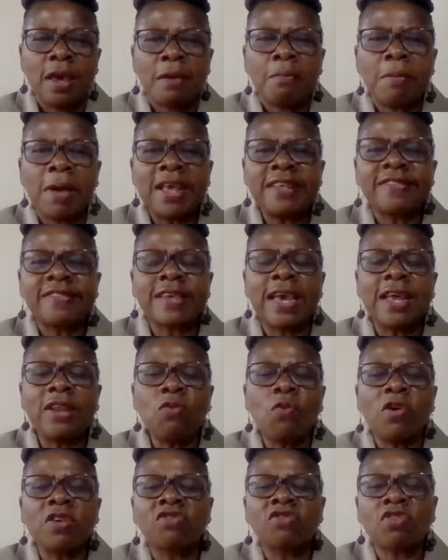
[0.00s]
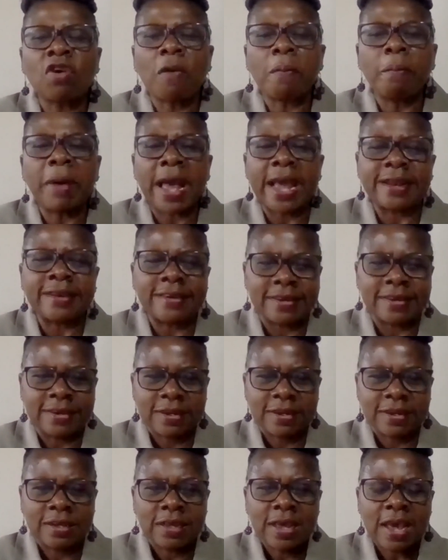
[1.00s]
My skin was so bad.
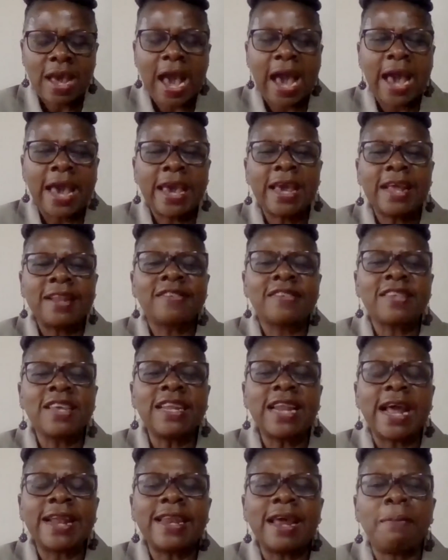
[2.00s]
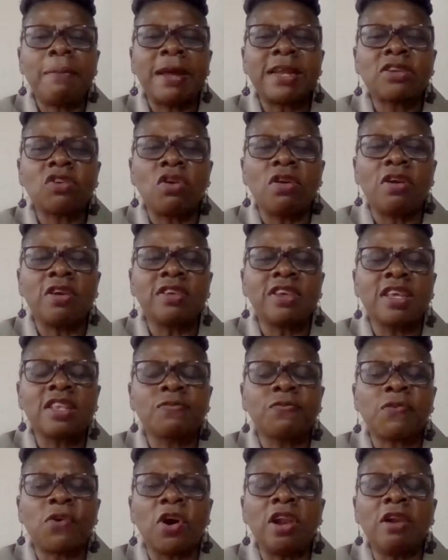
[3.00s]
I had seen a
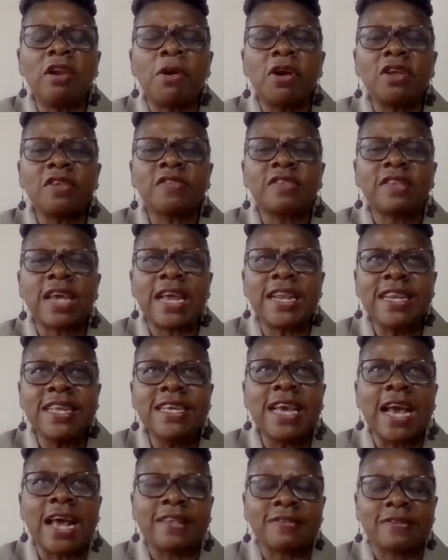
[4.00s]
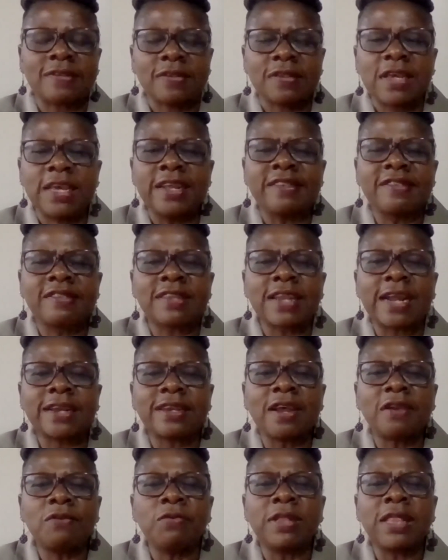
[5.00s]
dermatologist for almost 10 years. It
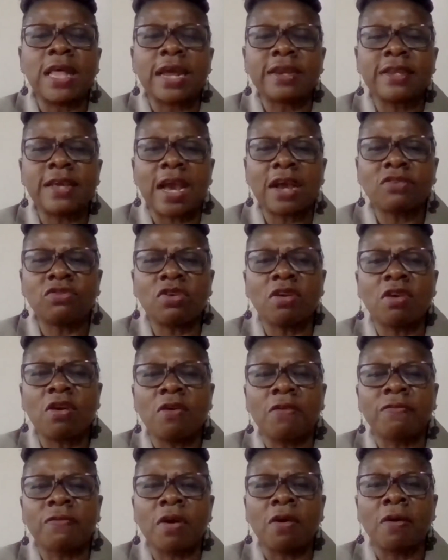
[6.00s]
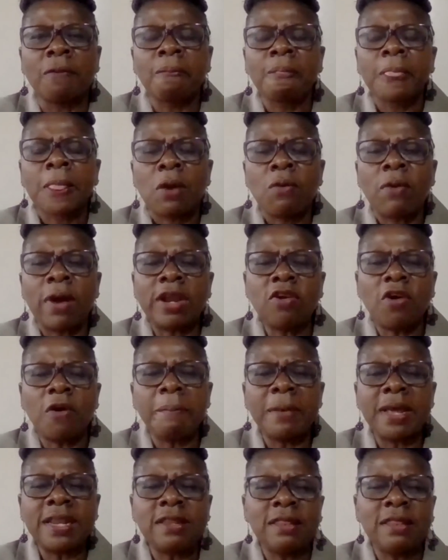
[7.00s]
started with a reaction of one
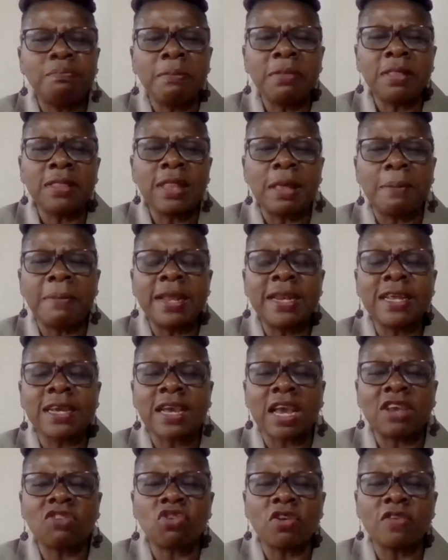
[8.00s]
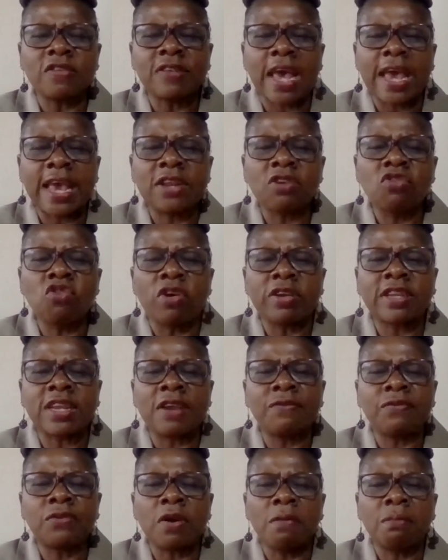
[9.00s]
of the medications I had
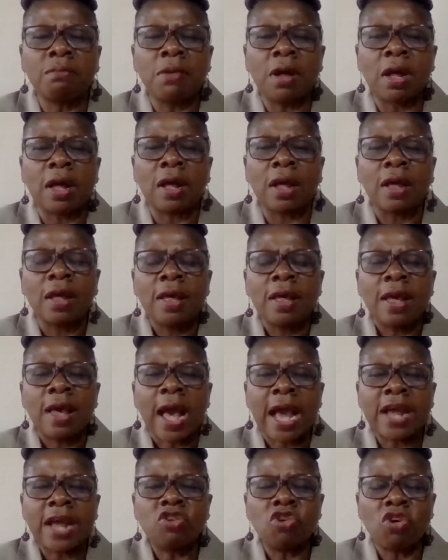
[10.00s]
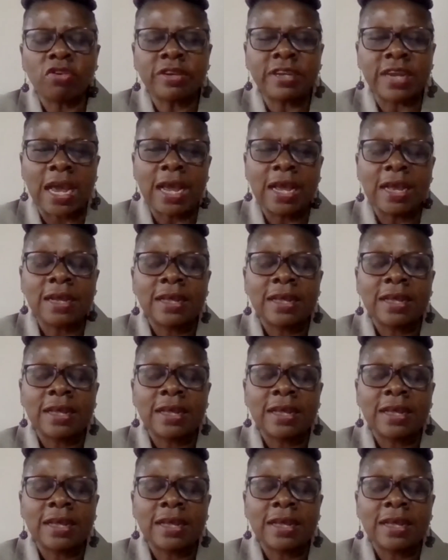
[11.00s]
gotten from a doctor,